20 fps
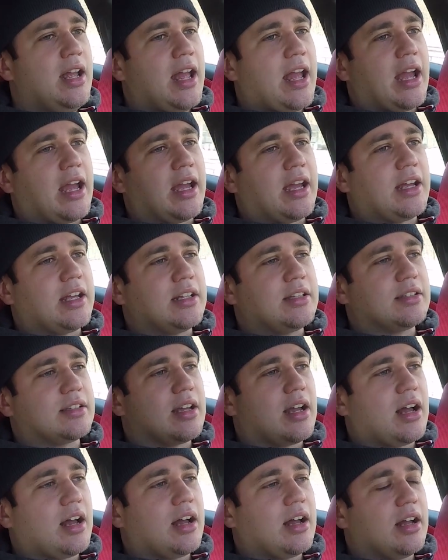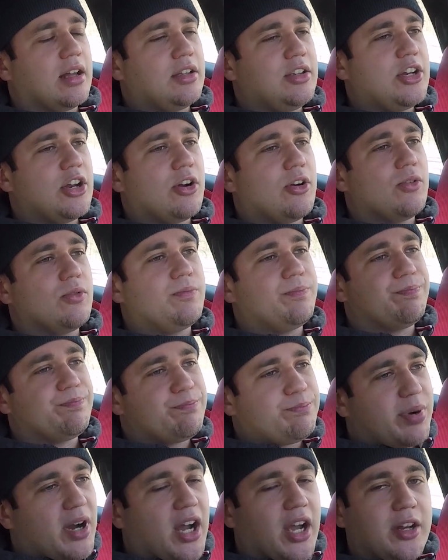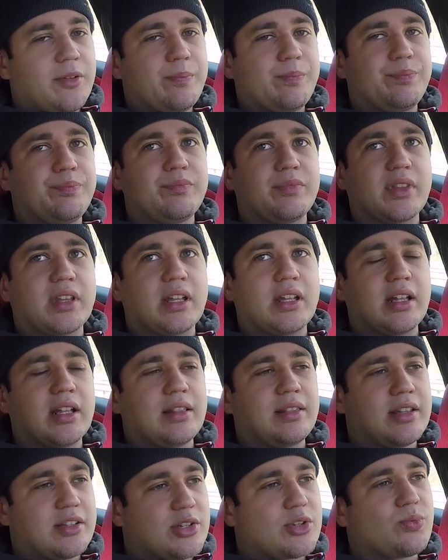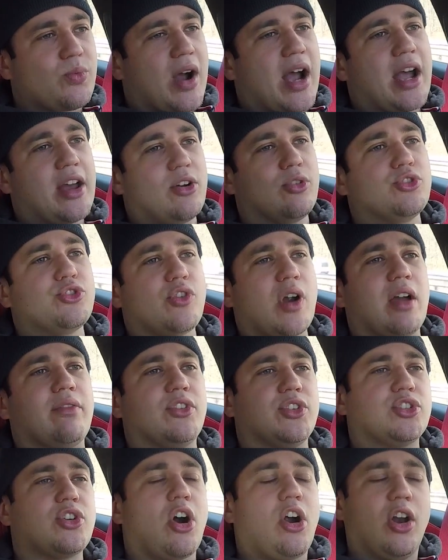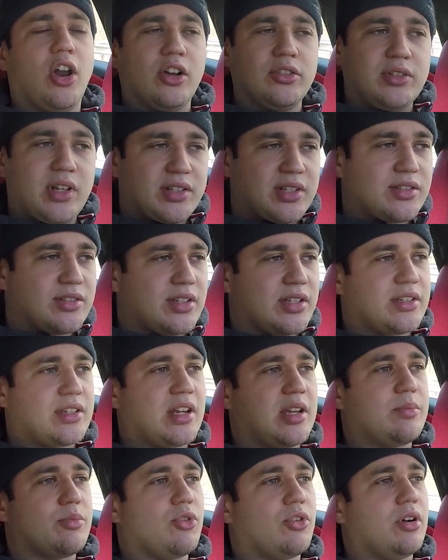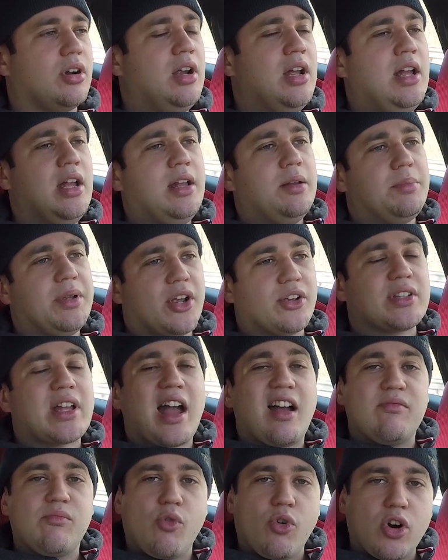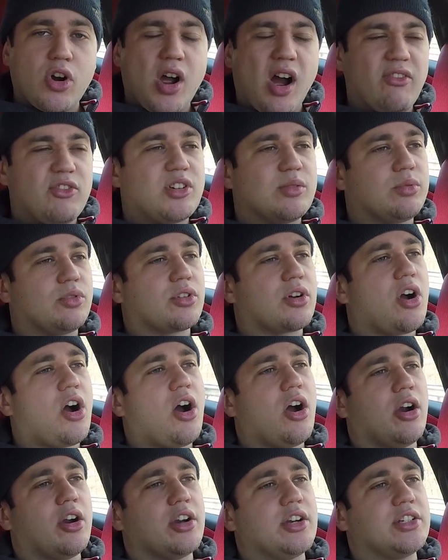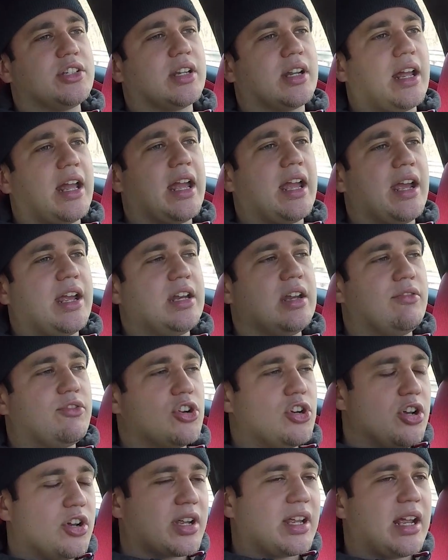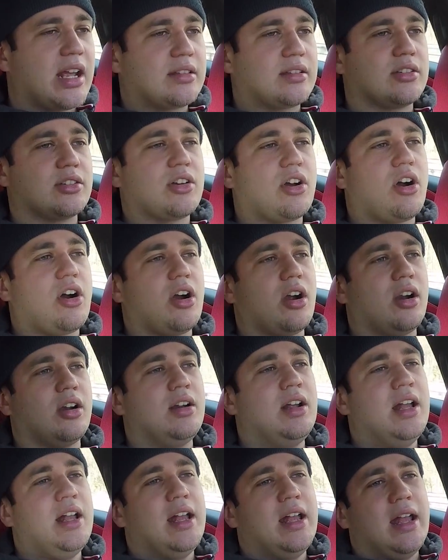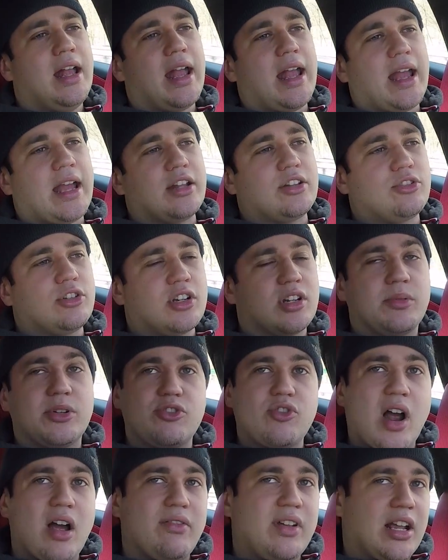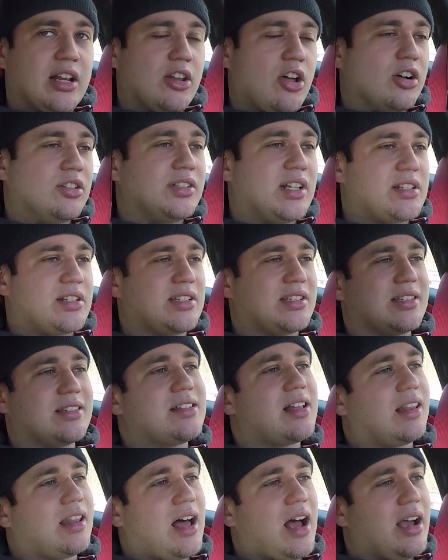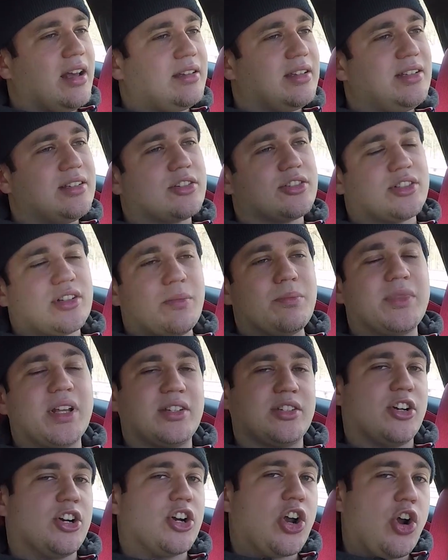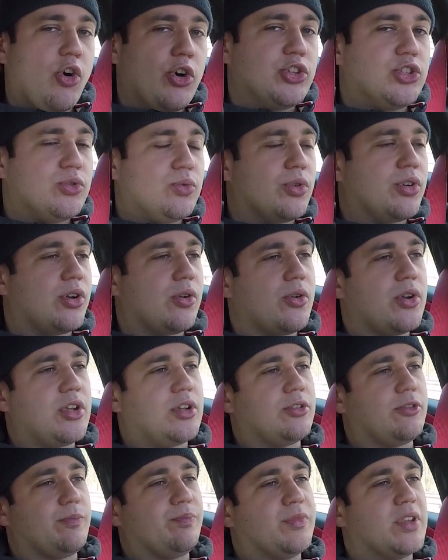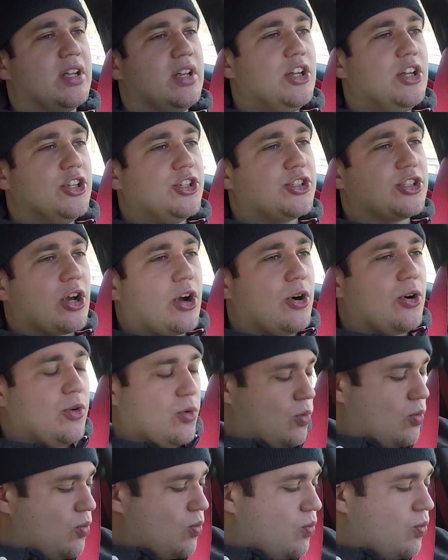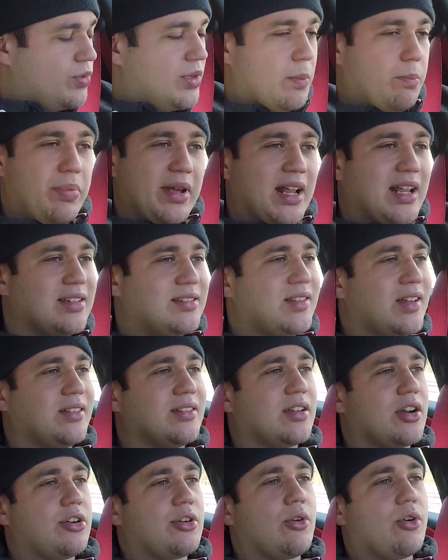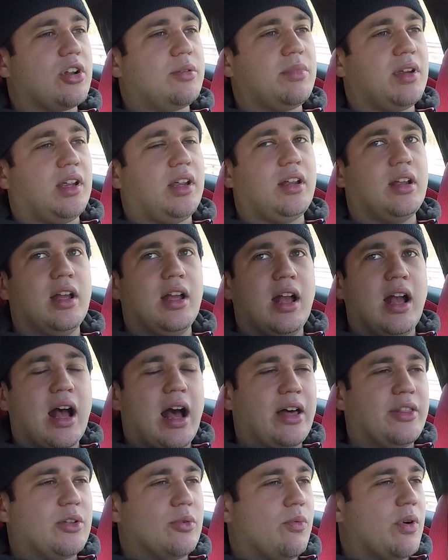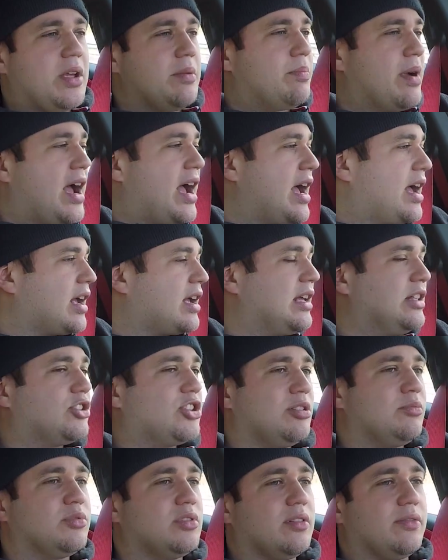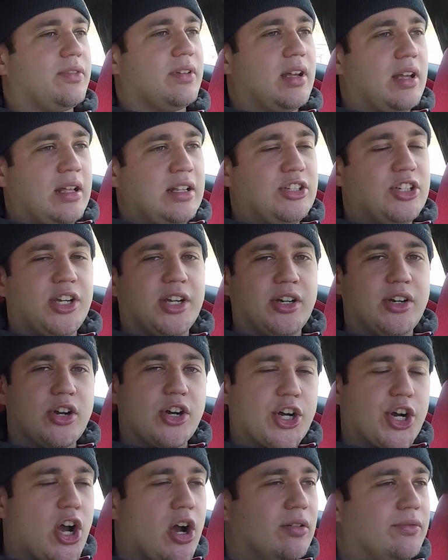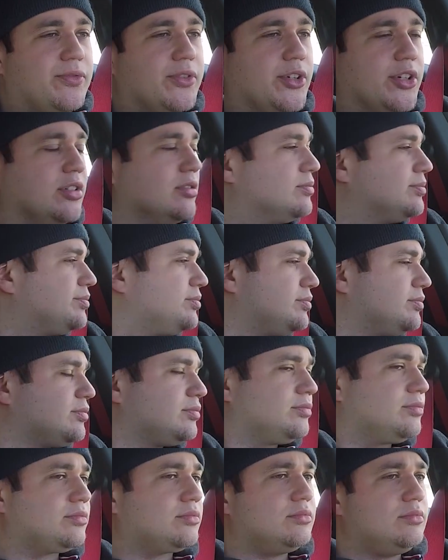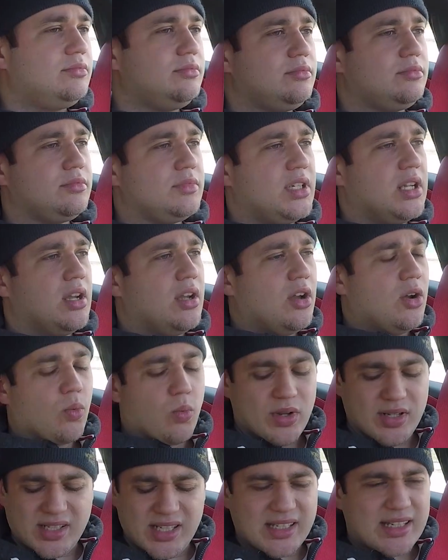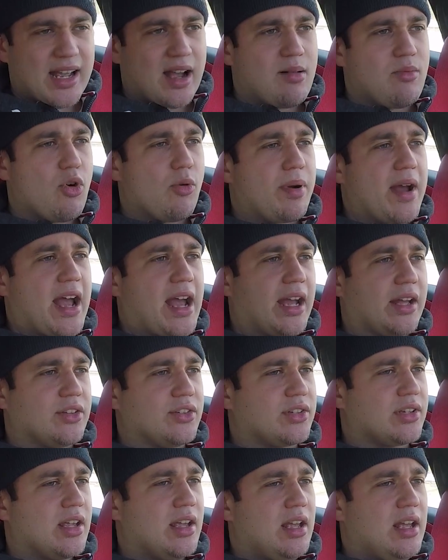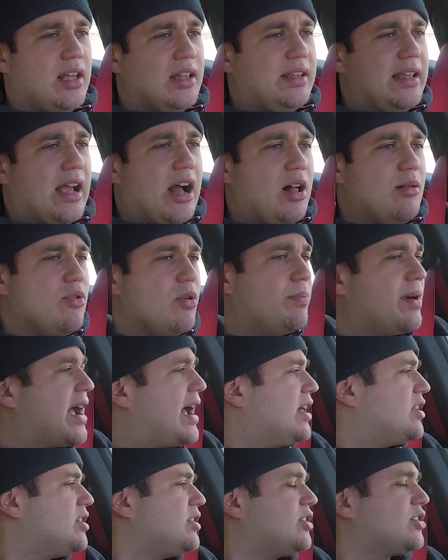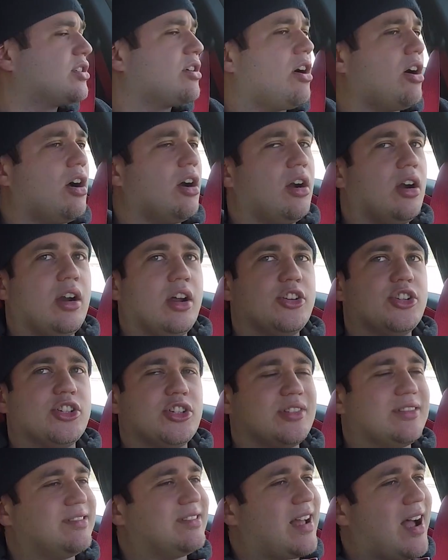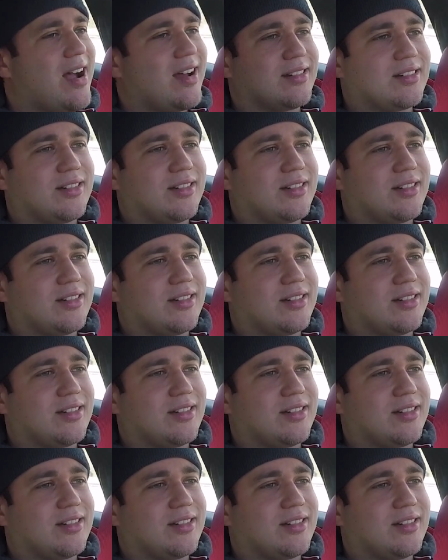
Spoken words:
And, but this is why I don't drive this car long distances anymore, because I have more comfortable cars. And if you're looking at this car and you're going to be driving long distances a lot, these are some things that are going to annoy you. So the biggest thing that annoyed me on the way back in terms of interior comfort was these elbow pads. The elbow pads in this car are just not